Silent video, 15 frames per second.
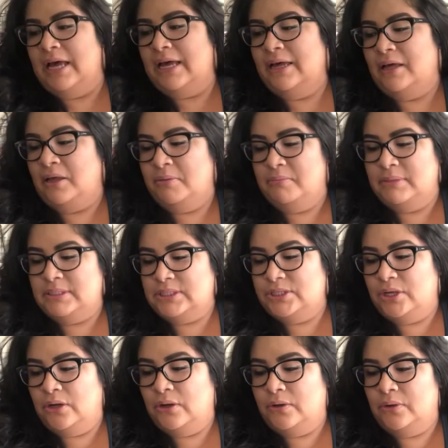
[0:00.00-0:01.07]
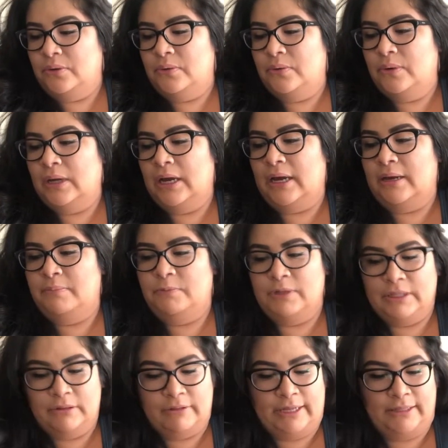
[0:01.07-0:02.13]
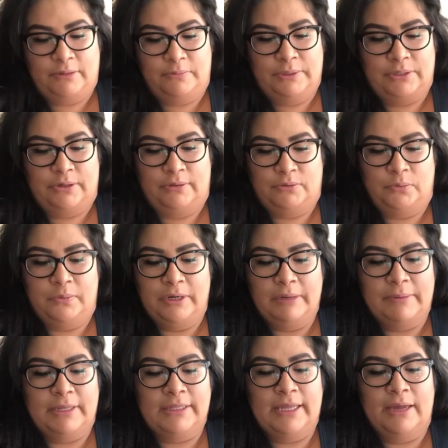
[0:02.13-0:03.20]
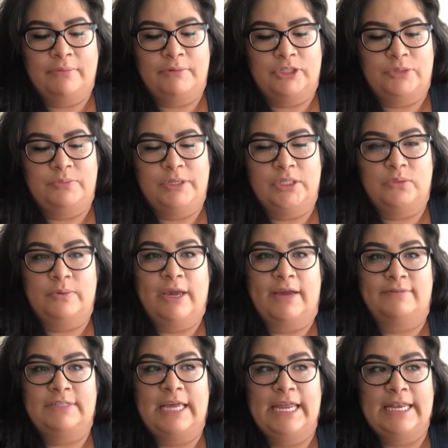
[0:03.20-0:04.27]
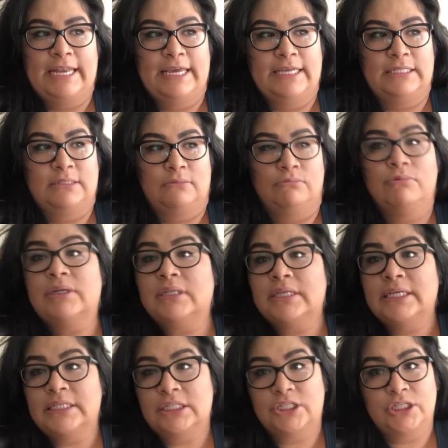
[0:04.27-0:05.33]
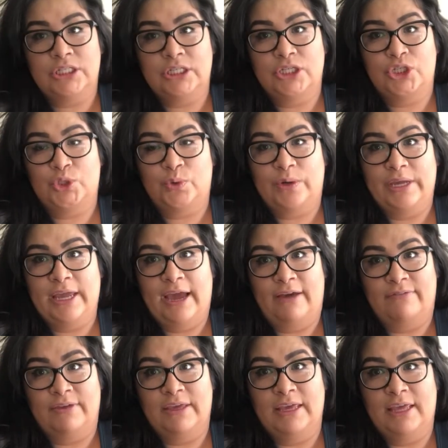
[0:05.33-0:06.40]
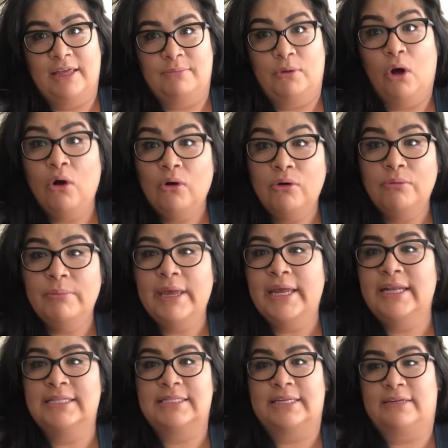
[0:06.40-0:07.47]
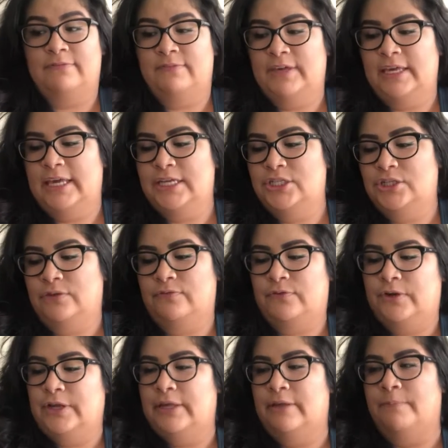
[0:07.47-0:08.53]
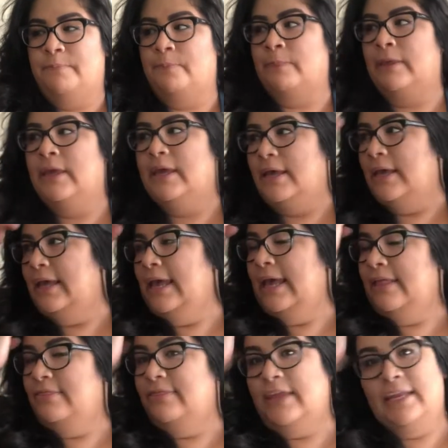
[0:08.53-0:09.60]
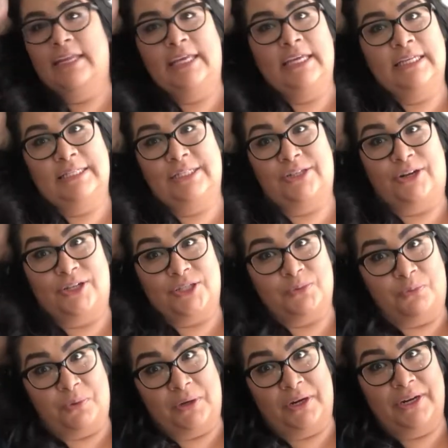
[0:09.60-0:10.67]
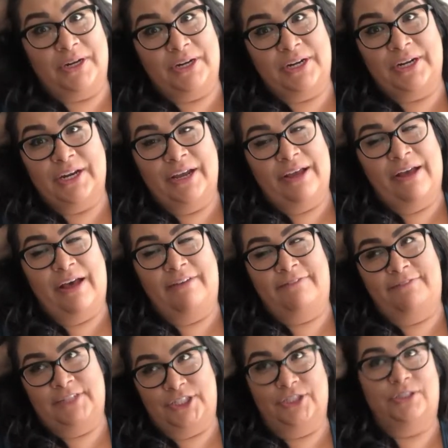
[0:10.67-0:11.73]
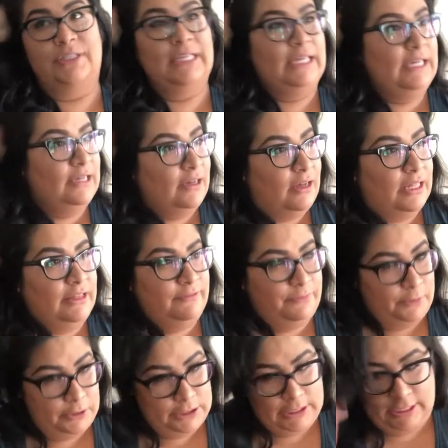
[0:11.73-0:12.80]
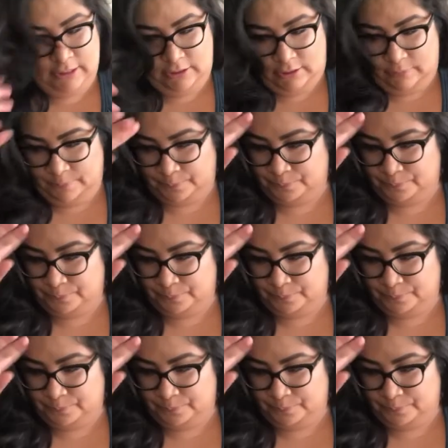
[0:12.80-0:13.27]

Um, so I'm really glad that we don't have to worry about that, which means we have 10 days really to just enjoy having him home and it's like a vacation for him. And then he starts work officially on the 14th.